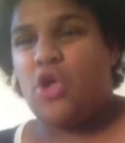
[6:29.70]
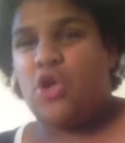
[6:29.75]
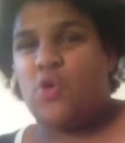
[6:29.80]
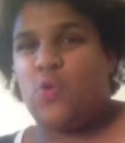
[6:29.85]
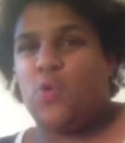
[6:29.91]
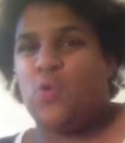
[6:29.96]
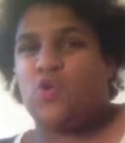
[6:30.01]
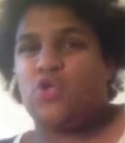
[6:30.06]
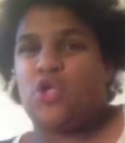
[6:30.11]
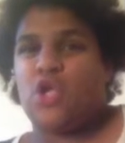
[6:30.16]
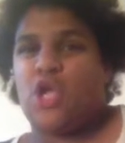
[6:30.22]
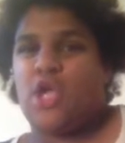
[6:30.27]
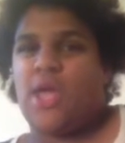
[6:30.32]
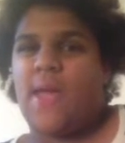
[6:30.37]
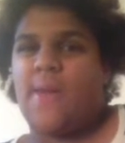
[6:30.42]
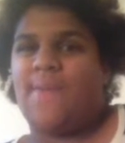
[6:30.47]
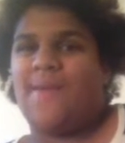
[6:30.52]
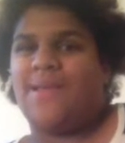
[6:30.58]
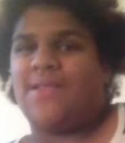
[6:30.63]
Who's
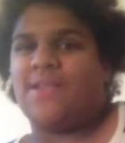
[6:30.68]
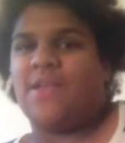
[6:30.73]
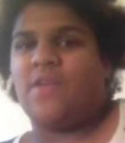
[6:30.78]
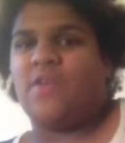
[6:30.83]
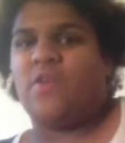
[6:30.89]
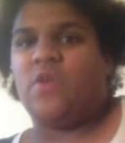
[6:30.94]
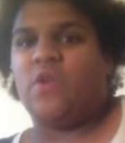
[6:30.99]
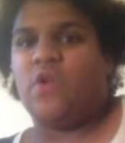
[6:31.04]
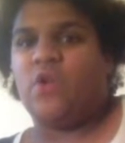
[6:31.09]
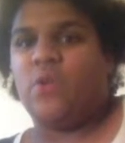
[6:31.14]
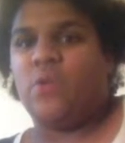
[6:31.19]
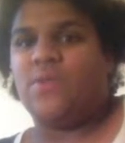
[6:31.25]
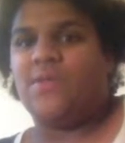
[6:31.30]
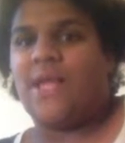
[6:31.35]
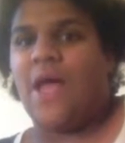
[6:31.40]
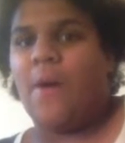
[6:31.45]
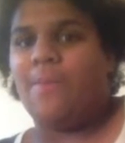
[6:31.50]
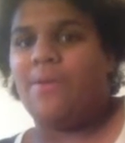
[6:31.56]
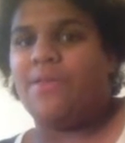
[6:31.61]

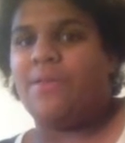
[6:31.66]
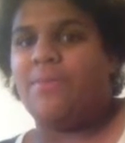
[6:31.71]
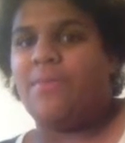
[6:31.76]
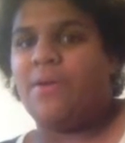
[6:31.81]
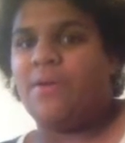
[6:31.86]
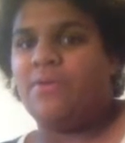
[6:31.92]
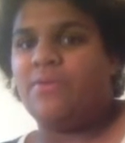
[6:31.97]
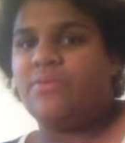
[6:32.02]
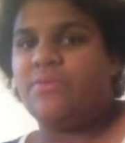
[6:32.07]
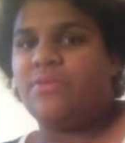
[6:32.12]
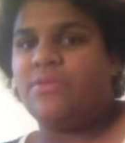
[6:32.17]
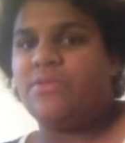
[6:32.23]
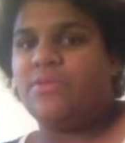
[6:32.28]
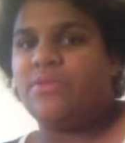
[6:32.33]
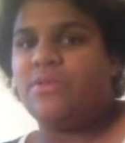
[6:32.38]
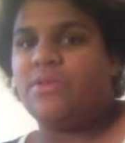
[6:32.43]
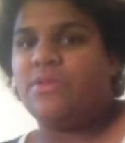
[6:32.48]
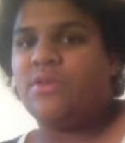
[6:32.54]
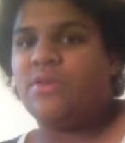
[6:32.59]
helped me the
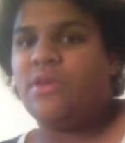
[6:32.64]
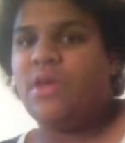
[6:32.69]
most?